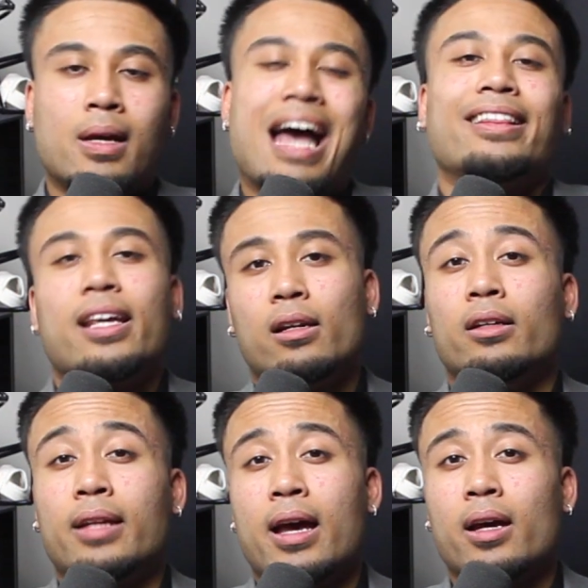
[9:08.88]
At the end of the
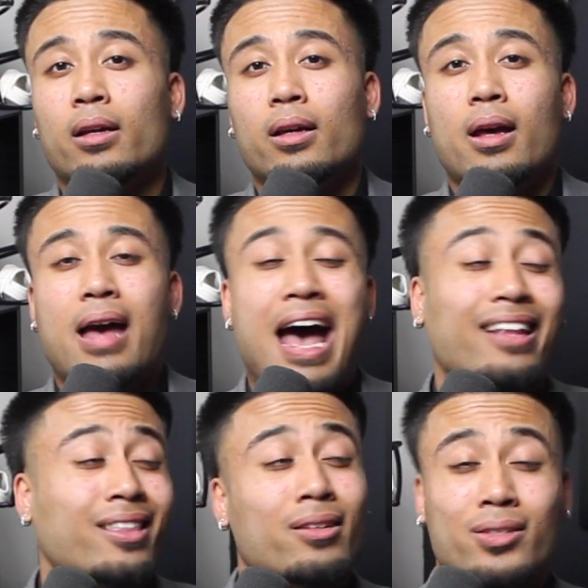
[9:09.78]
day,
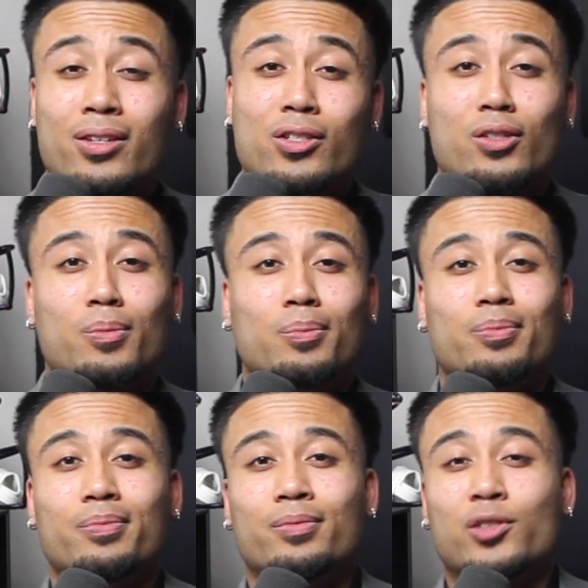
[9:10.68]
athleticism,
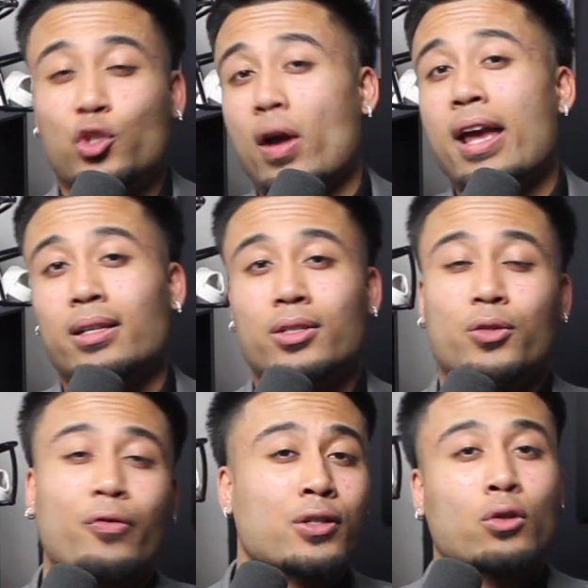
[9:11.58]
traits,
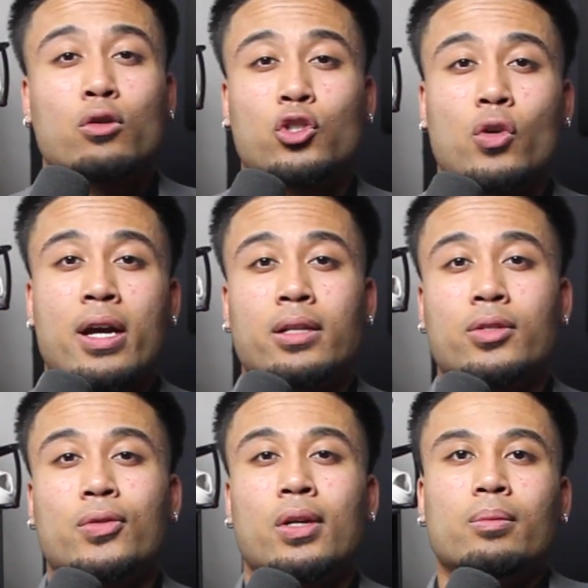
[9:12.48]
physical
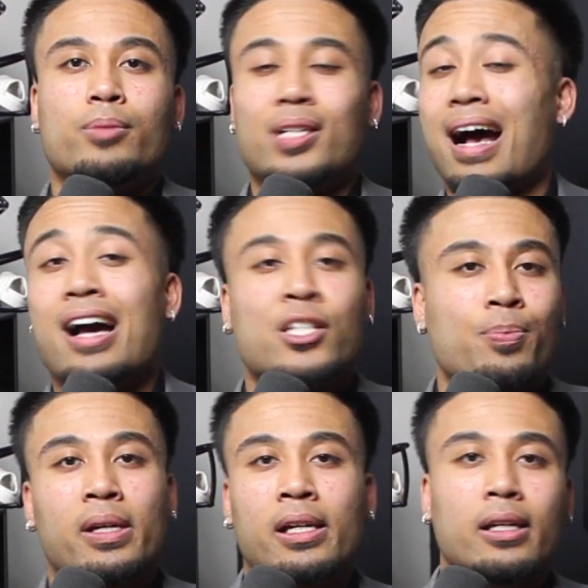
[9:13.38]
traits, size,
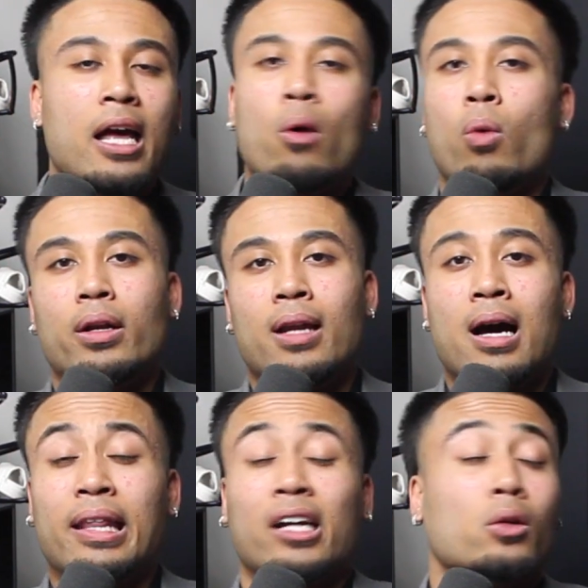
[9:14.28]
speed, and whatnot,
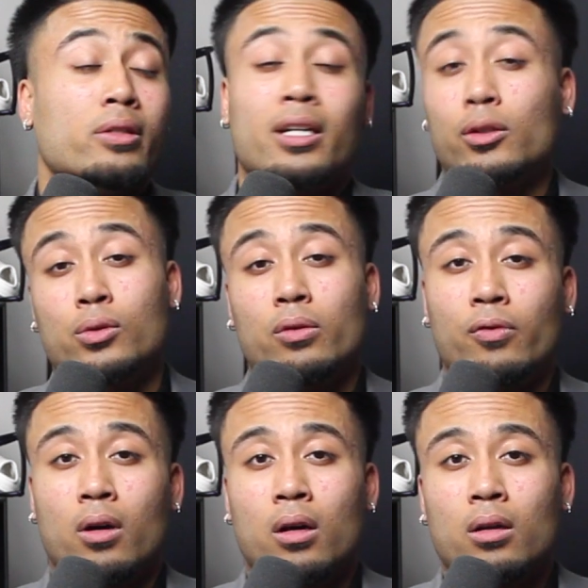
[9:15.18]
that can only take you so
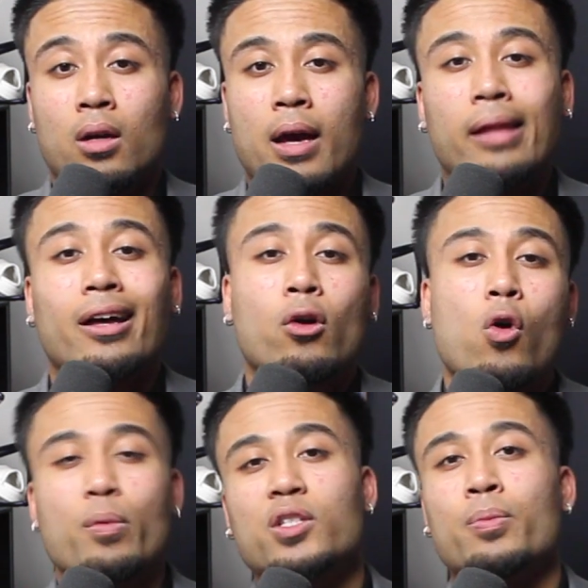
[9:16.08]
far. And like
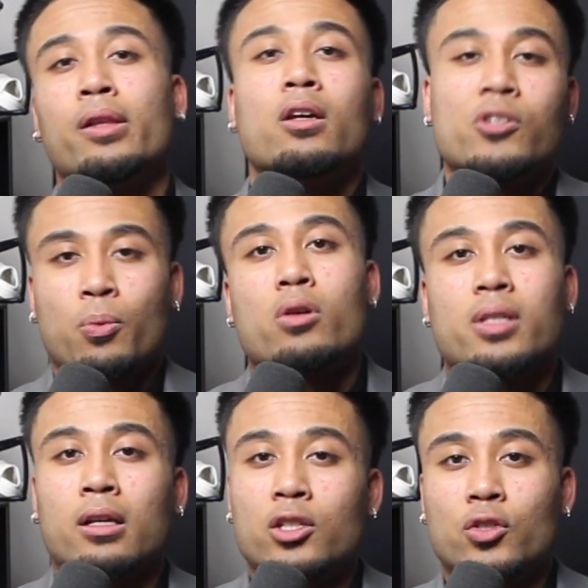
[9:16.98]
Corbin Smith of Sports
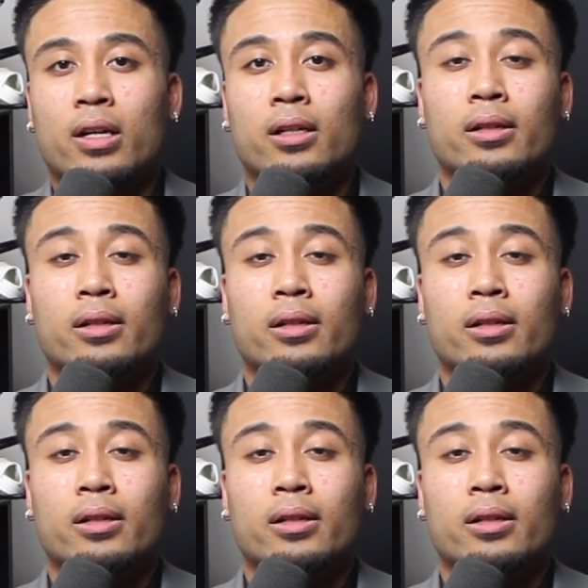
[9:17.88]
Illustrated